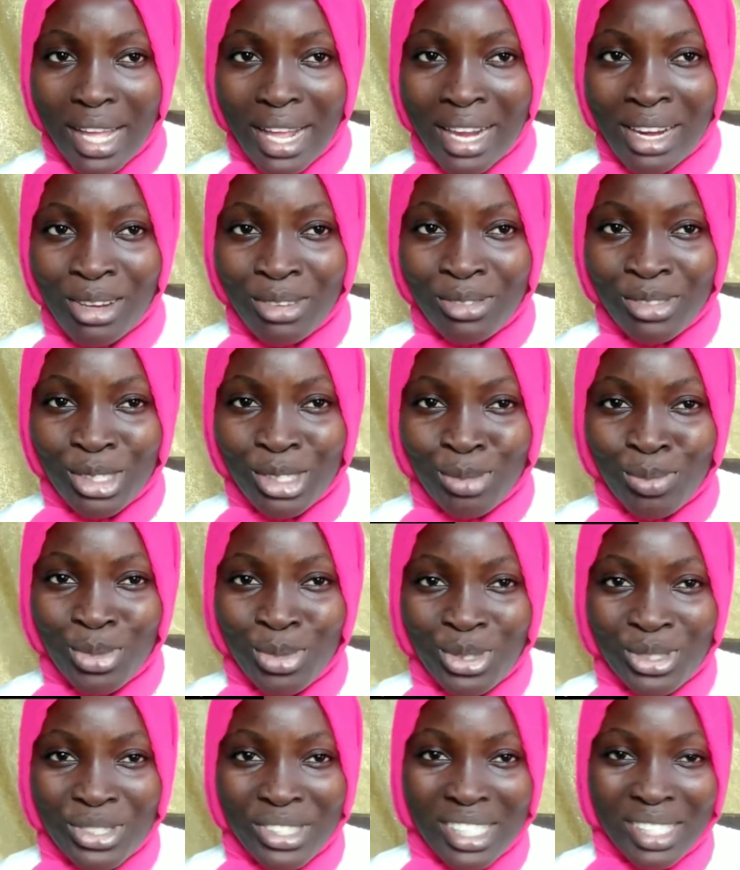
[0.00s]
I love this
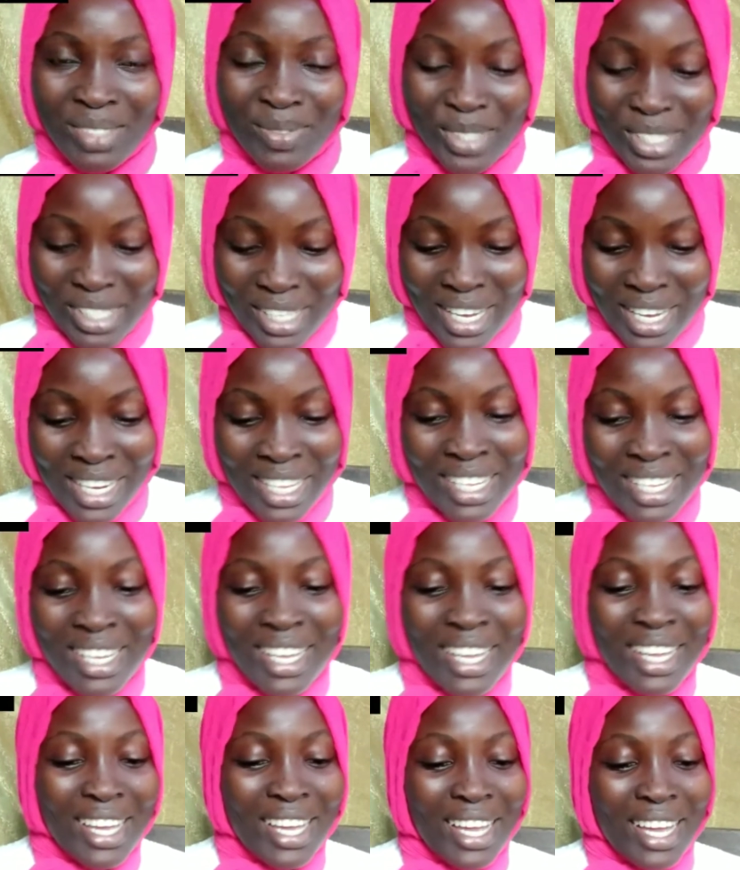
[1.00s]
brooch especially,
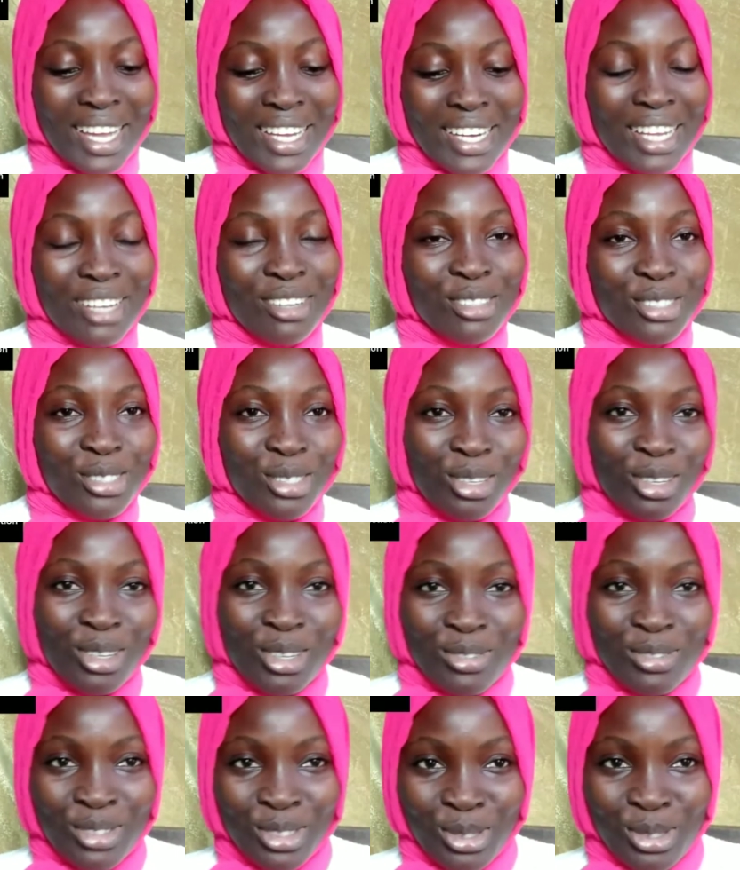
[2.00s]
and I also
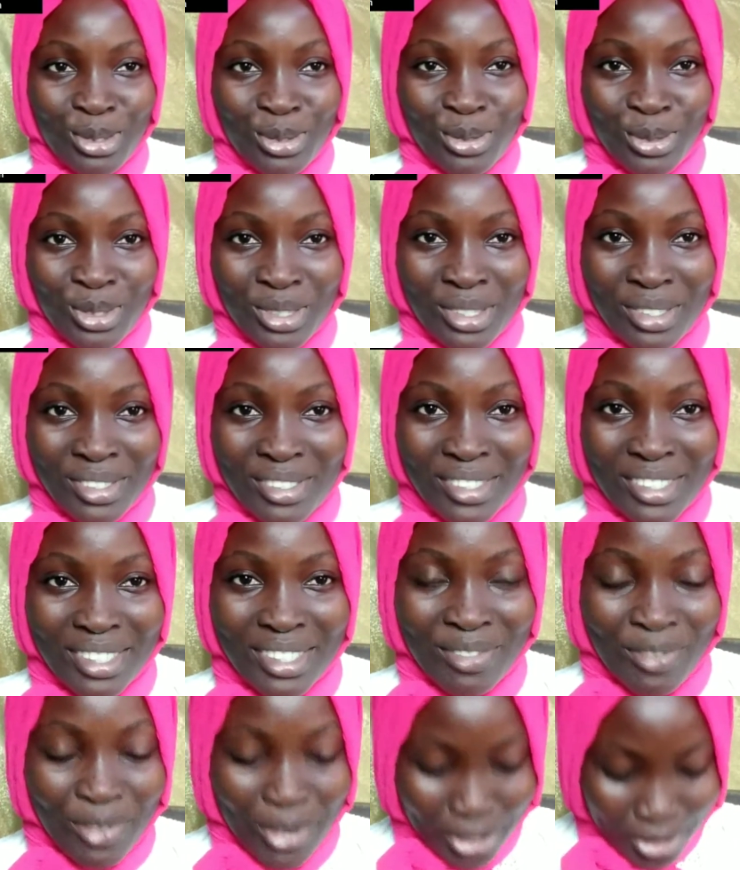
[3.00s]
love this one
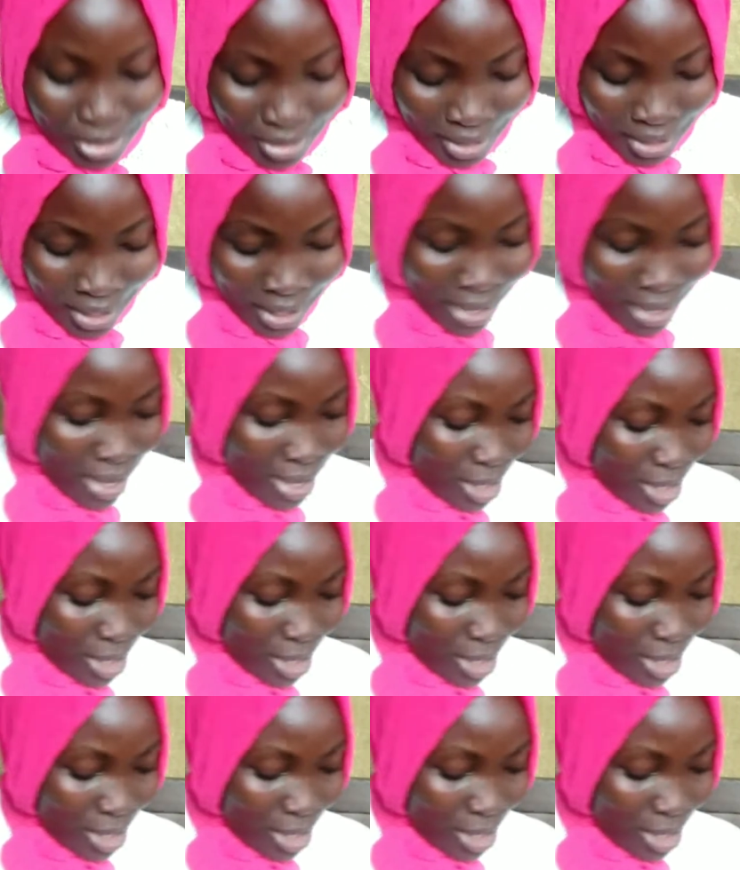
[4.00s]
particular.